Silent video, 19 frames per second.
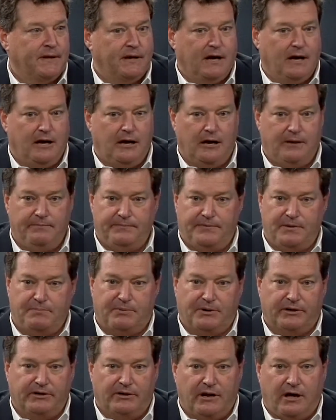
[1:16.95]
um, the
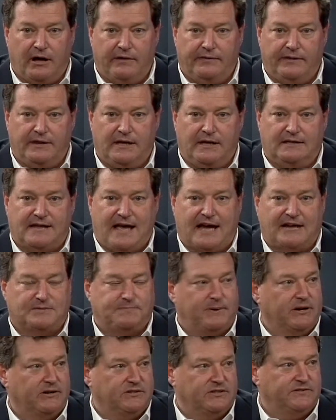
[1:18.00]
burden on the
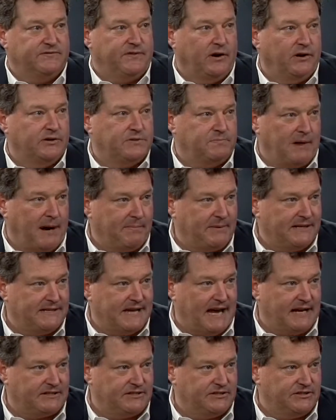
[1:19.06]
taxpayers as far as property
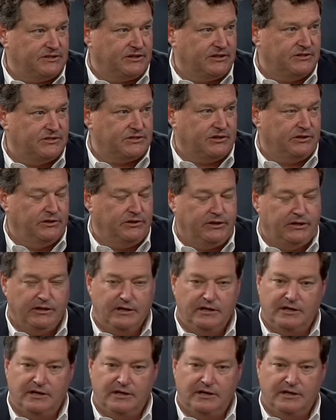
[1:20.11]
taxes are concerned